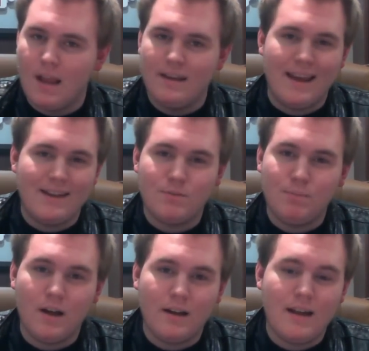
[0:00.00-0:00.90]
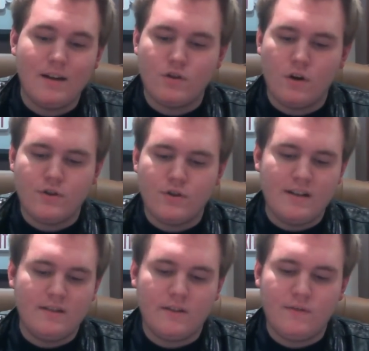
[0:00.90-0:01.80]
You can't just plug it in and charge your
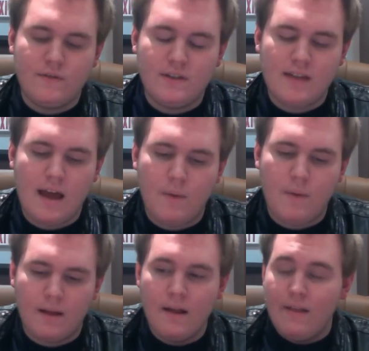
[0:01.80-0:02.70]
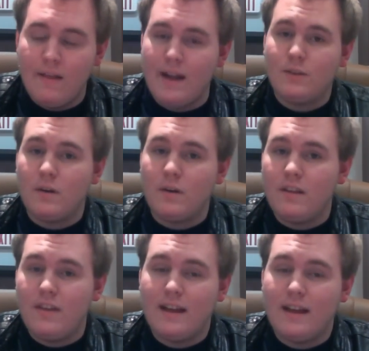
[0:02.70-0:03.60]
18650s that way. That is one of the
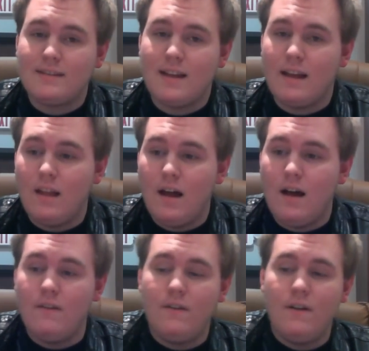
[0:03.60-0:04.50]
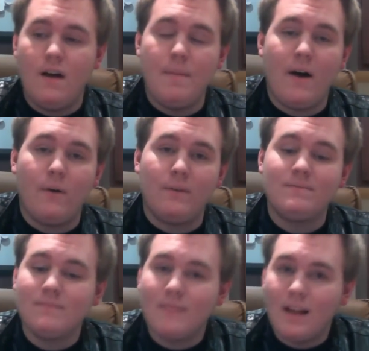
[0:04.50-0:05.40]
things that I love about
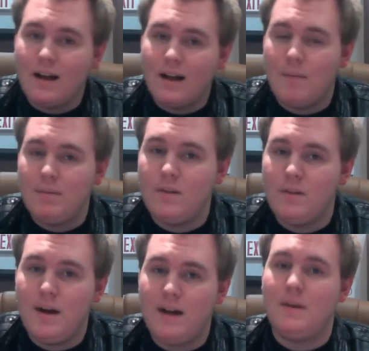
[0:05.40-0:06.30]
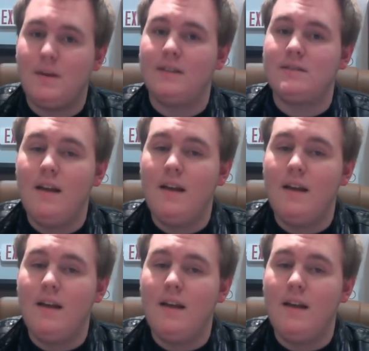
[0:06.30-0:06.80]
a couple other box mods,